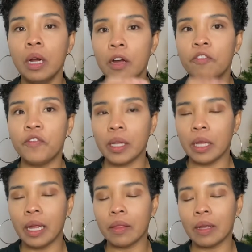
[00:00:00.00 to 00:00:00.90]

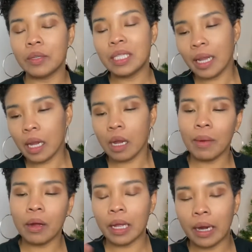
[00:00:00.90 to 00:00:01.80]
filling that I was thinking
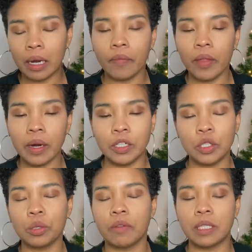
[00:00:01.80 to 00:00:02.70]
about getting, and then I just
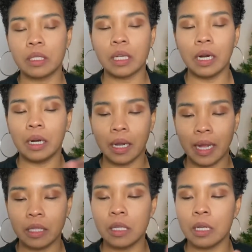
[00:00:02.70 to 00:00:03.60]
sort of decided
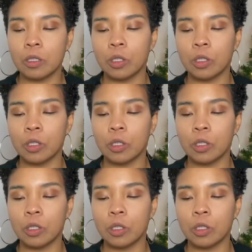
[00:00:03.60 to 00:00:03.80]
against it.